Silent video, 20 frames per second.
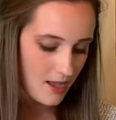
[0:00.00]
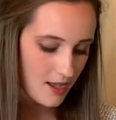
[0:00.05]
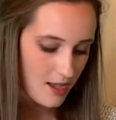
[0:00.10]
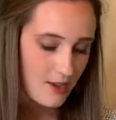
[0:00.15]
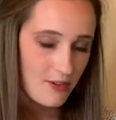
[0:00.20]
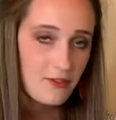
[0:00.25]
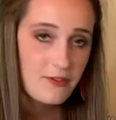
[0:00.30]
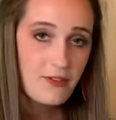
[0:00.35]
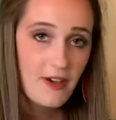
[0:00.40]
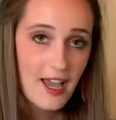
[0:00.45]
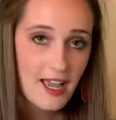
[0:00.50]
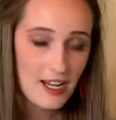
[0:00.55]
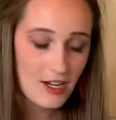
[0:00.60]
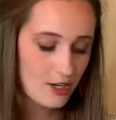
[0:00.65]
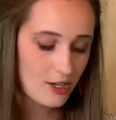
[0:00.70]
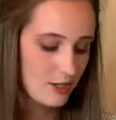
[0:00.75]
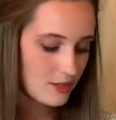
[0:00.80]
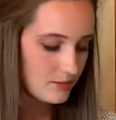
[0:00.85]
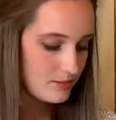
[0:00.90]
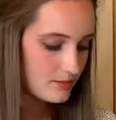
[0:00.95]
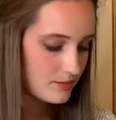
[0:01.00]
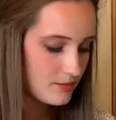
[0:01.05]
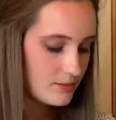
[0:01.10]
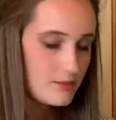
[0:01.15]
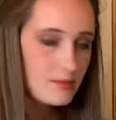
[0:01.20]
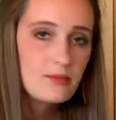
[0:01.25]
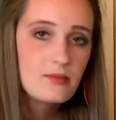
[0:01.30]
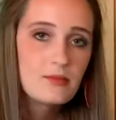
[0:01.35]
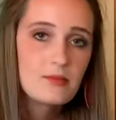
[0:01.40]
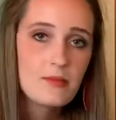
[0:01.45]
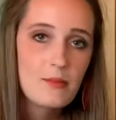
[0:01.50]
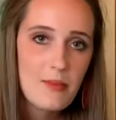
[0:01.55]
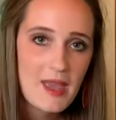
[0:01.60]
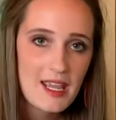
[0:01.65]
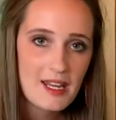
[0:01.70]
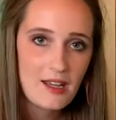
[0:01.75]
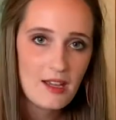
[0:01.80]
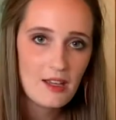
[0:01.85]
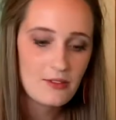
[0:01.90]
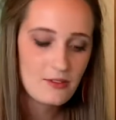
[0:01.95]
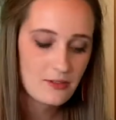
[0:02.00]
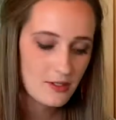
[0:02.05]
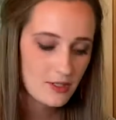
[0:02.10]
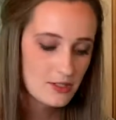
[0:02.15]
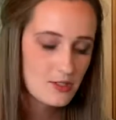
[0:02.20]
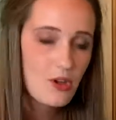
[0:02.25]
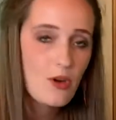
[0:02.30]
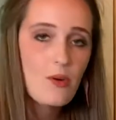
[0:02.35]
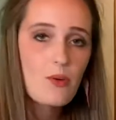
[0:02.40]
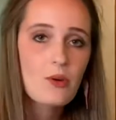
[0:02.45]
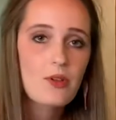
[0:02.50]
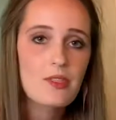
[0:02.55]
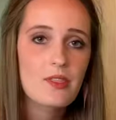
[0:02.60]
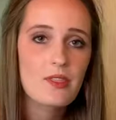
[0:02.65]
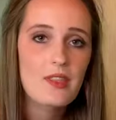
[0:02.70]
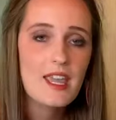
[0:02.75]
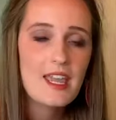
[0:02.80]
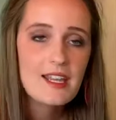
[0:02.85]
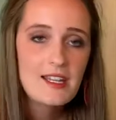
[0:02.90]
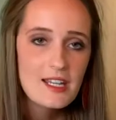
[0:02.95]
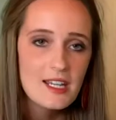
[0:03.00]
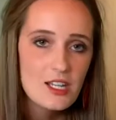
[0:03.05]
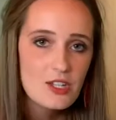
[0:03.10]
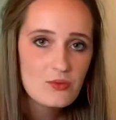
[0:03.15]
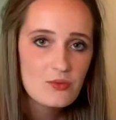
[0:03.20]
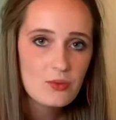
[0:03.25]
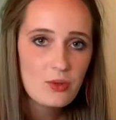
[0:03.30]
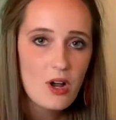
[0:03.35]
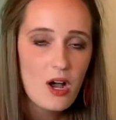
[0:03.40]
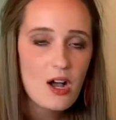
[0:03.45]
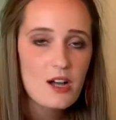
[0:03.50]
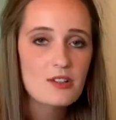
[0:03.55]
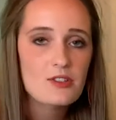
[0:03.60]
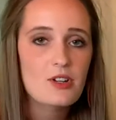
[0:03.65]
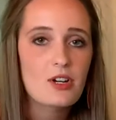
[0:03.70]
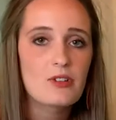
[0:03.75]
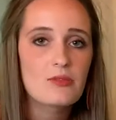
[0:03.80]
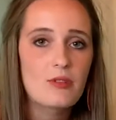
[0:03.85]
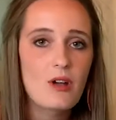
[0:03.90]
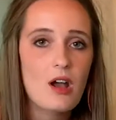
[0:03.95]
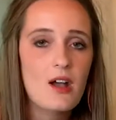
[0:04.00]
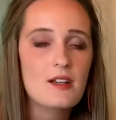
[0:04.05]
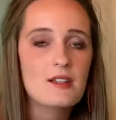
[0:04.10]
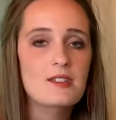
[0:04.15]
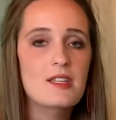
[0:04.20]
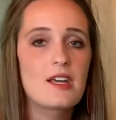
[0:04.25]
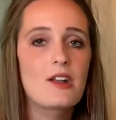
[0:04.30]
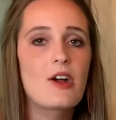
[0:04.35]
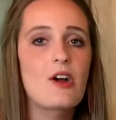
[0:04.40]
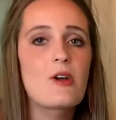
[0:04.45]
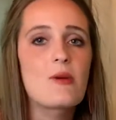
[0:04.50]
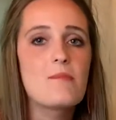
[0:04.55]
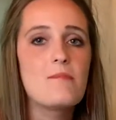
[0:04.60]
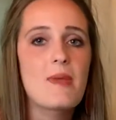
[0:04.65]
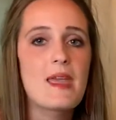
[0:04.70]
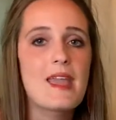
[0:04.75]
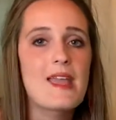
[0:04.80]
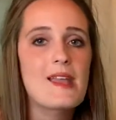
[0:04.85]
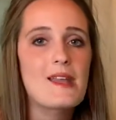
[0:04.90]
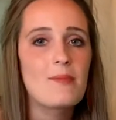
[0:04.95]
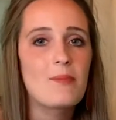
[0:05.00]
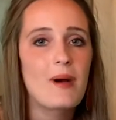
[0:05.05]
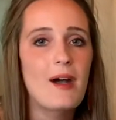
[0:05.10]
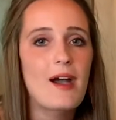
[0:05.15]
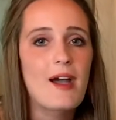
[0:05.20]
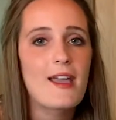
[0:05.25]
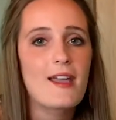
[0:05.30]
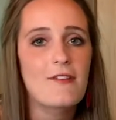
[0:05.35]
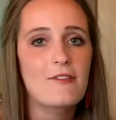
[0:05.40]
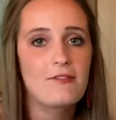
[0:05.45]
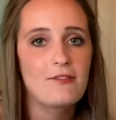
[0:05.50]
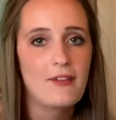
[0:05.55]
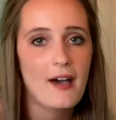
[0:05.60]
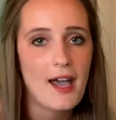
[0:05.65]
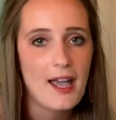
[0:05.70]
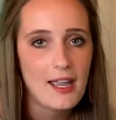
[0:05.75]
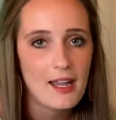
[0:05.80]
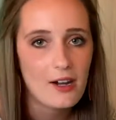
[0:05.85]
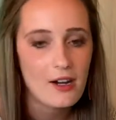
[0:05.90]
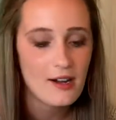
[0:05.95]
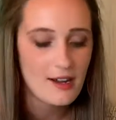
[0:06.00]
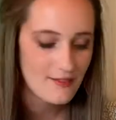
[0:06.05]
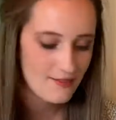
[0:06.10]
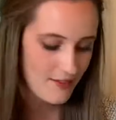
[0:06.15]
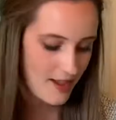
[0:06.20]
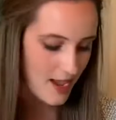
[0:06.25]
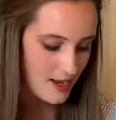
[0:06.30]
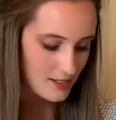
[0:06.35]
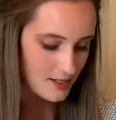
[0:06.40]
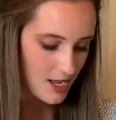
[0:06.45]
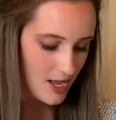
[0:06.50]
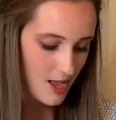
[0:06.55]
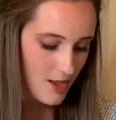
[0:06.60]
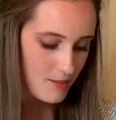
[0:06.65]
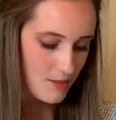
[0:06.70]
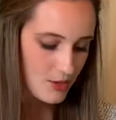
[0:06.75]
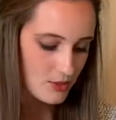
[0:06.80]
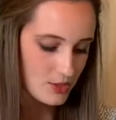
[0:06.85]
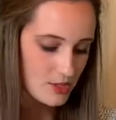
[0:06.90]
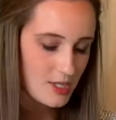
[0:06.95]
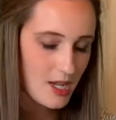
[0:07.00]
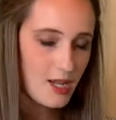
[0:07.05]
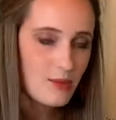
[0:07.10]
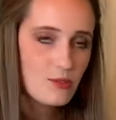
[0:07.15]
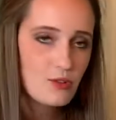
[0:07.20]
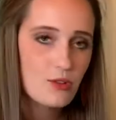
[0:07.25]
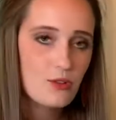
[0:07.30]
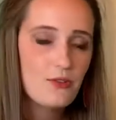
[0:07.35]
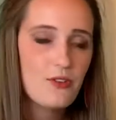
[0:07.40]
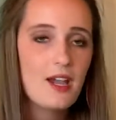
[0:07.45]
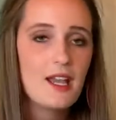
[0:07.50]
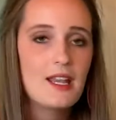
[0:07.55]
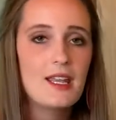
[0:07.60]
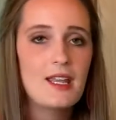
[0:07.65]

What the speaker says: fire made of. So igneous rocks are rocks that are made by fire. In fact, most of the times you'll find